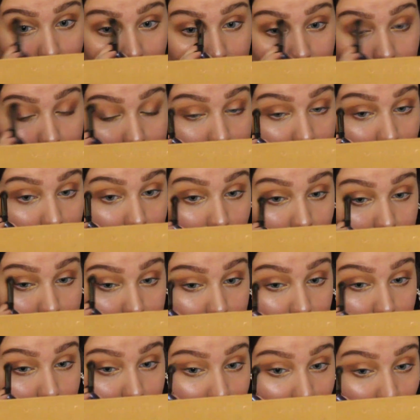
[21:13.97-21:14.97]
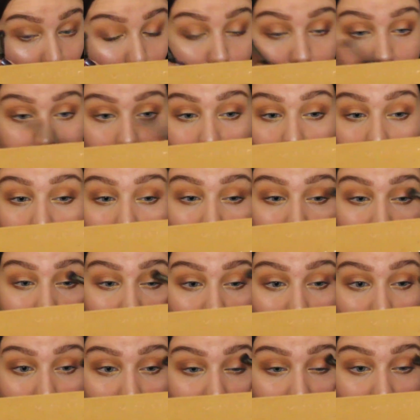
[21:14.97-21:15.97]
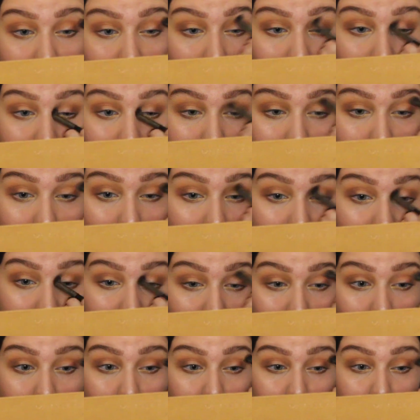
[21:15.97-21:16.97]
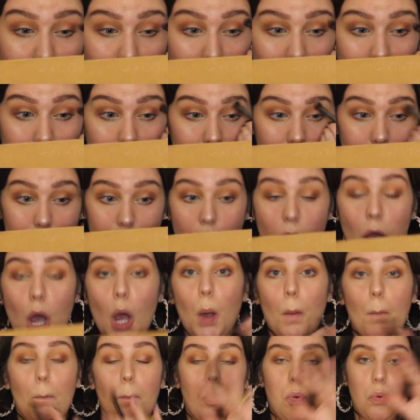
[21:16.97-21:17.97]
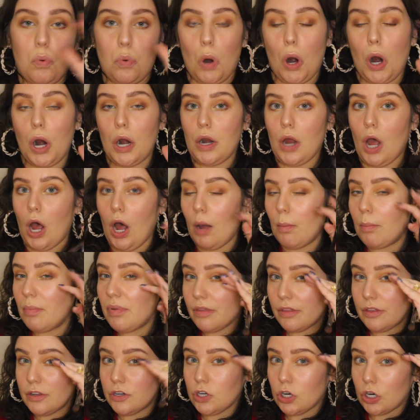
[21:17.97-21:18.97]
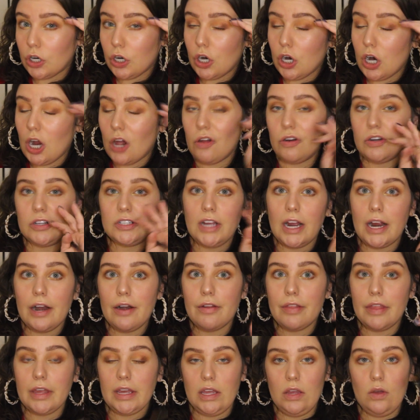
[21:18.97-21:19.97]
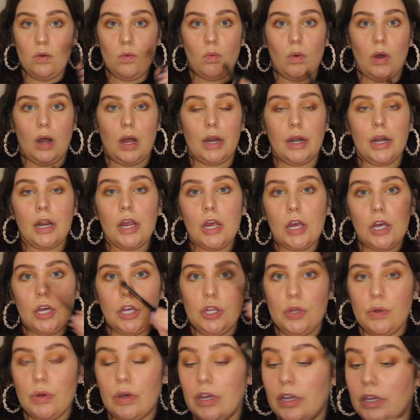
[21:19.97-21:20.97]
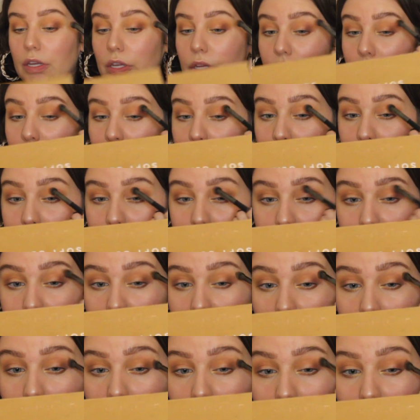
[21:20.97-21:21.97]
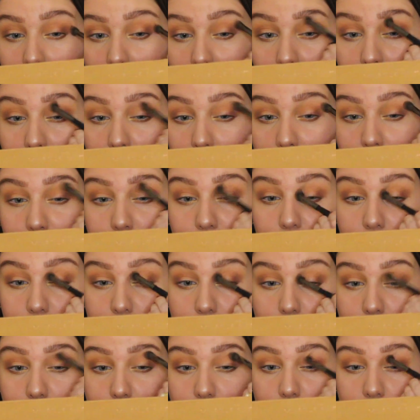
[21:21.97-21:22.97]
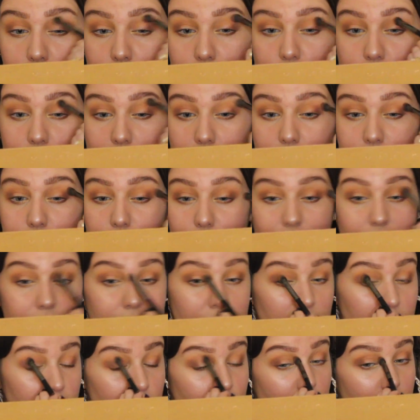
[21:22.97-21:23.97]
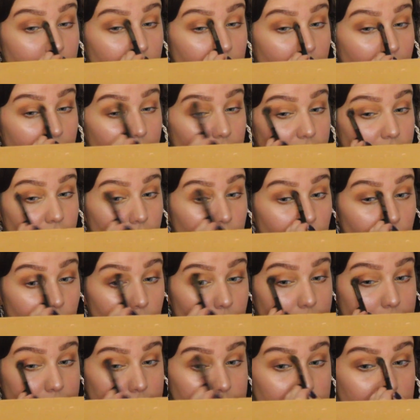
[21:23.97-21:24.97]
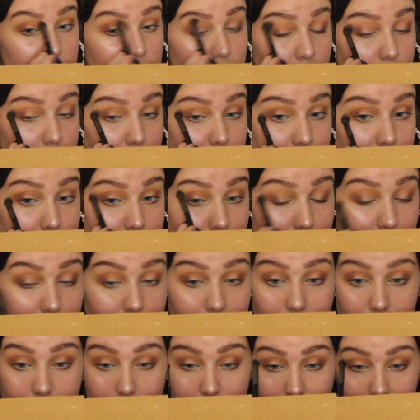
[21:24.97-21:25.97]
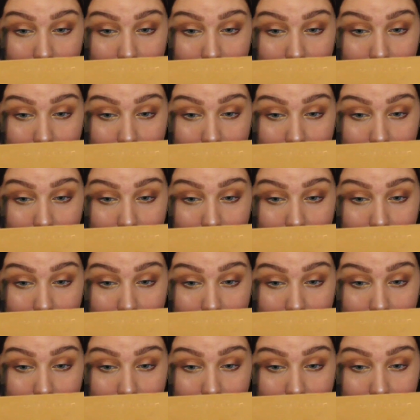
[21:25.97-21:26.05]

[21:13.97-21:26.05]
This can also help soften things if you've maybe brought up the darker colors higher than you want. You can use your transition shade to essentially kind of erase the mistake.